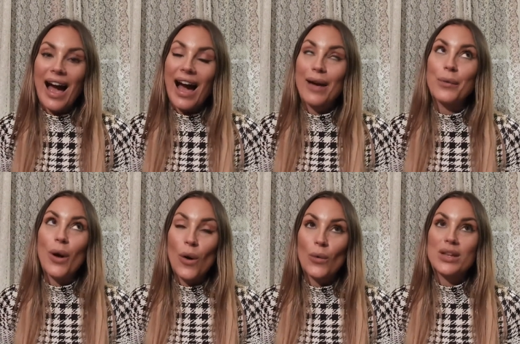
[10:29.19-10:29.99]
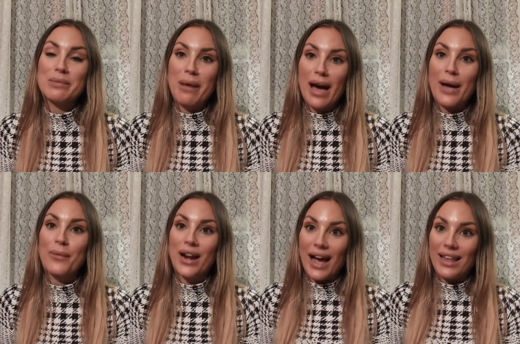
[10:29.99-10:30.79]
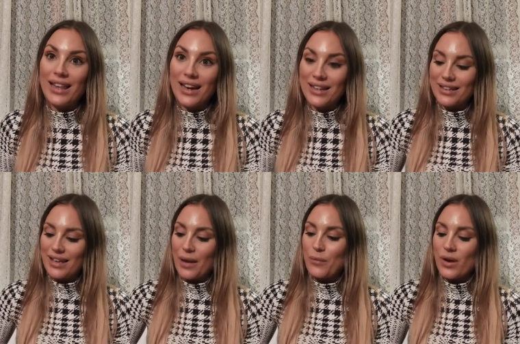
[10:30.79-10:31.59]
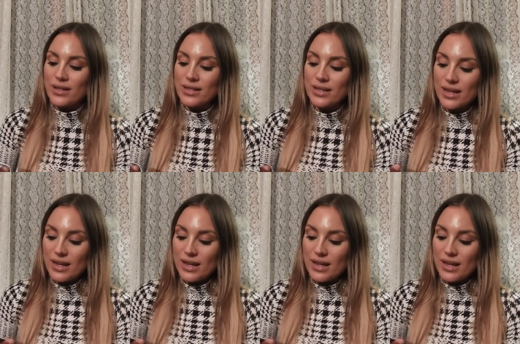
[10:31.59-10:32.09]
I will always buy what I like and what